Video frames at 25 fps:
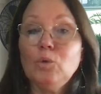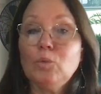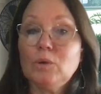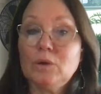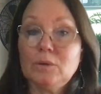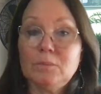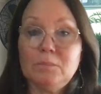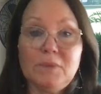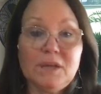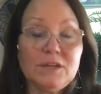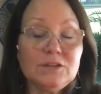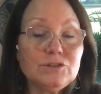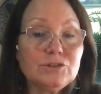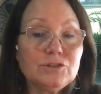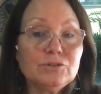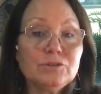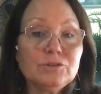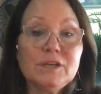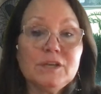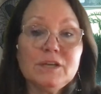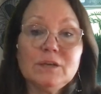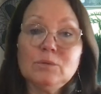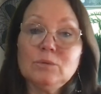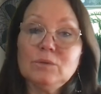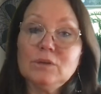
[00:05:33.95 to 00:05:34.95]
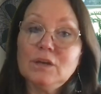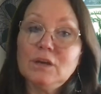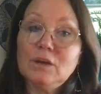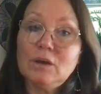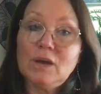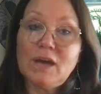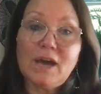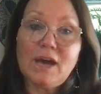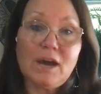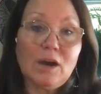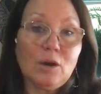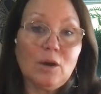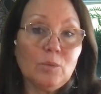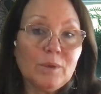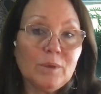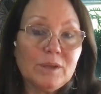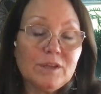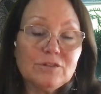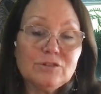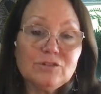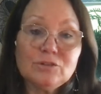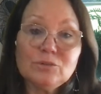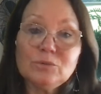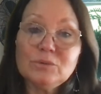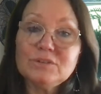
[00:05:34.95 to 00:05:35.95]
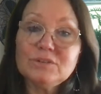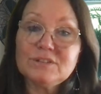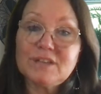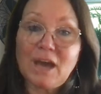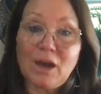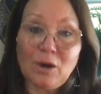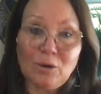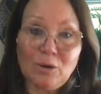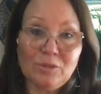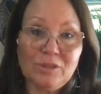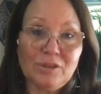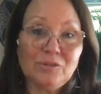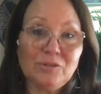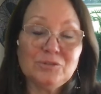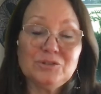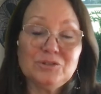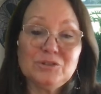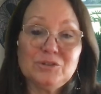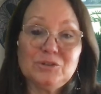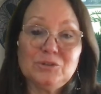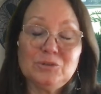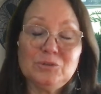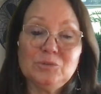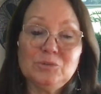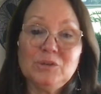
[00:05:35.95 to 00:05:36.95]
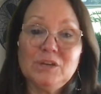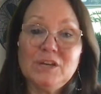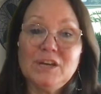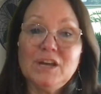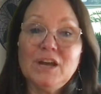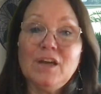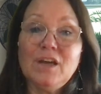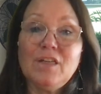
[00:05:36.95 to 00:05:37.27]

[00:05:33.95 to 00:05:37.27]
We're mentoring. How we do is how they'll do.